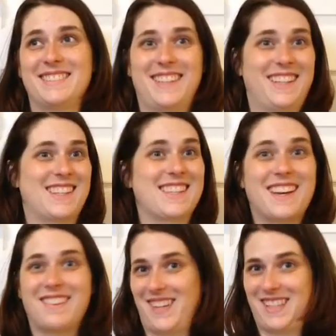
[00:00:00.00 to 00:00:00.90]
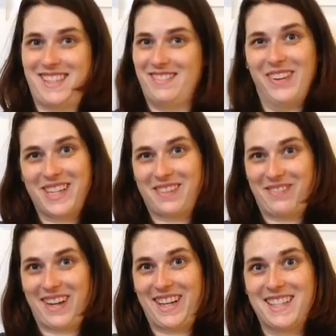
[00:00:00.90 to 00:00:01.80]
This is gonna be too much
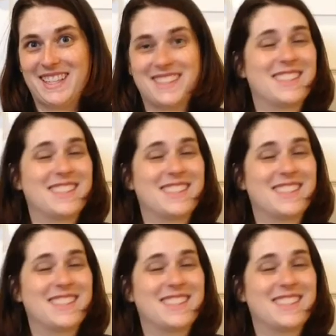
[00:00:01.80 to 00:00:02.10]
money.